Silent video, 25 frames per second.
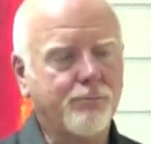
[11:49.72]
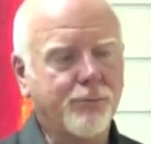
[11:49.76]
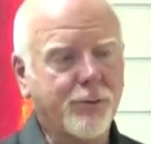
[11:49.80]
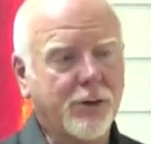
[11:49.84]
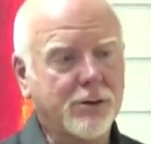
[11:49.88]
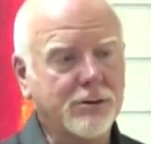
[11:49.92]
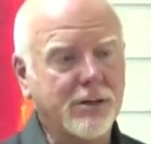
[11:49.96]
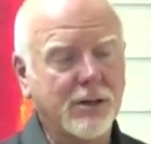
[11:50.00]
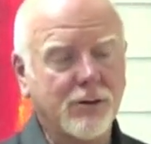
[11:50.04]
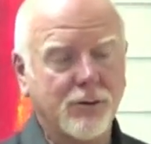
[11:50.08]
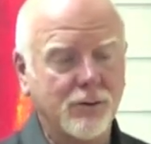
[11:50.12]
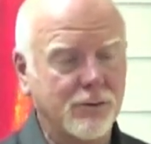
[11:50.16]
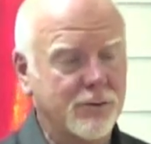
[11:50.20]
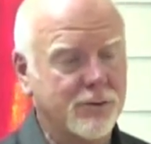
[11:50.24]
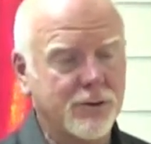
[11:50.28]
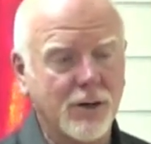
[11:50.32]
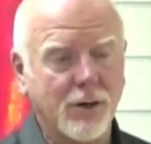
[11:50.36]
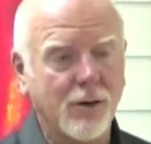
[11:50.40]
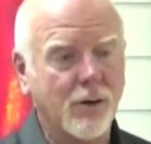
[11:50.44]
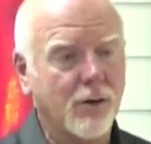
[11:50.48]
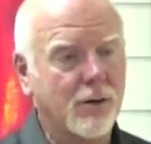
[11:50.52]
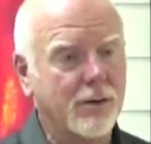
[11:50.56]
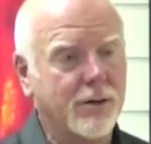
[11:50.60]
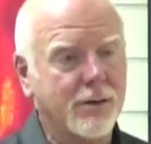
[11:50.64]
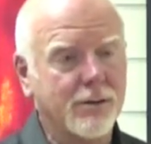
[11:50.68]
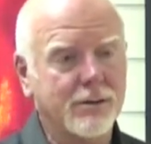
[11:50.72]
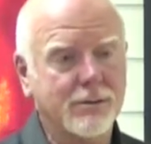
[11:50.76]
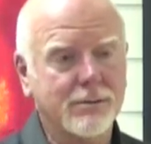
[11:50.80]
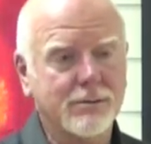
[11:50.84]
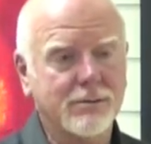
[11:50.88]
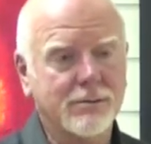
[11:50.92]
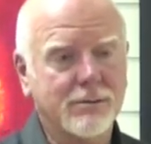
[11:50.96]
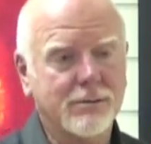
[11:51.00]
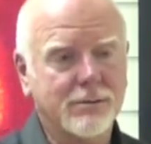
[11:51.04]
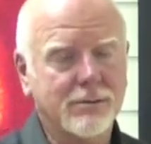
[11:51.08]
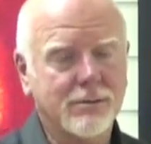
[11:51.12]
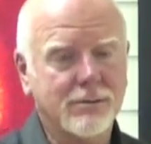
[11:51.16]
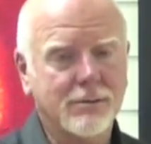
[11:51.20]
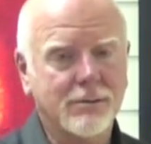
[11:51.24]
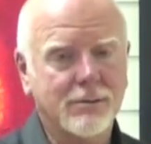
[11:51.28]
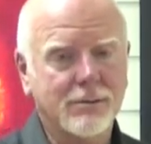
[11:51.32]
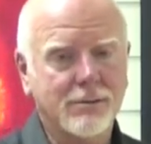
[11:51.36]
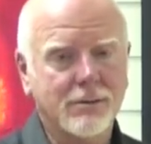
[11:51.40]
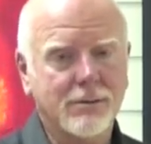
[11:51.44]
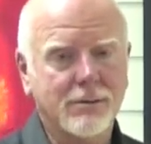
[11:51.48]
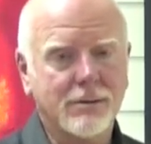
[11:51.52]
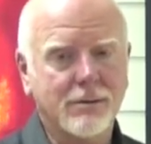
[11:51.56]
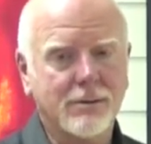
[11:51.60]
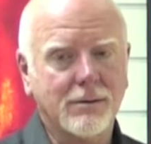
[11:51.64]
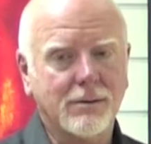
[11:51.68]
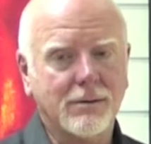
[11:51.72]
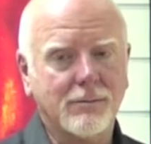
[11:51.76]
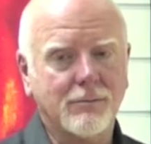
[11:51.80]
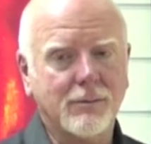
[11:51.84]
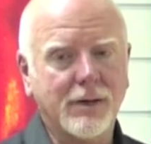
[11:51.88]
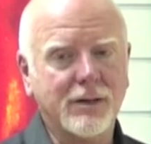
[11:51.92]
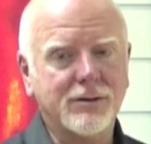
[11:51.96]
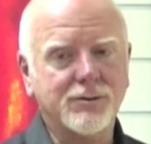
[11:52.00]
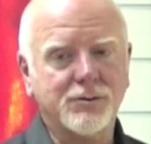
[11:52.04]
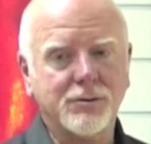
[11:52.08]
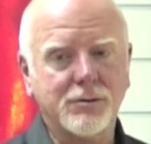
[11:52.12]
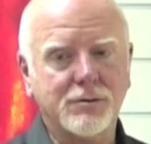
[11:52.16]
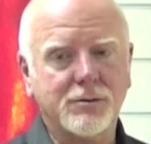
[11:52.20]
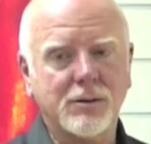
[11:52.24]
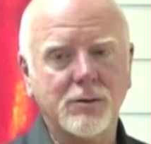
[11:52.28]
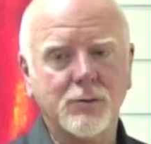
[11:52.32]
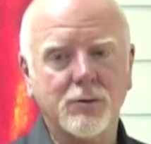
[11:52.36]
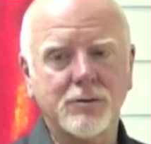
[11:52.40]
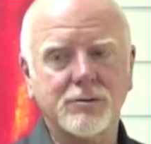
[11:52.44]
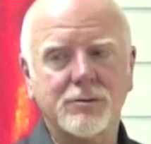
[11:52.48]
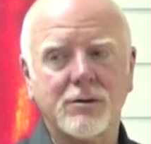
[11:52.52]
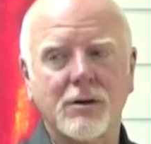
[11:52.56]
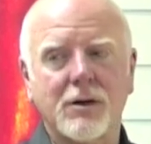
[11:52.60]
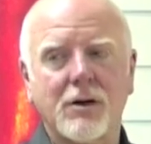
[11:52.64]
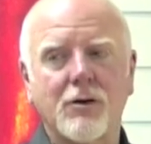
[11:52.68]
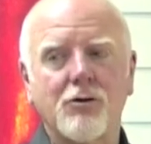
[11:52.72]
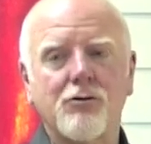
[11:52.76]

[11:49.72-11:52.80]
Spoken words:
because I couldn't talk. My stutter was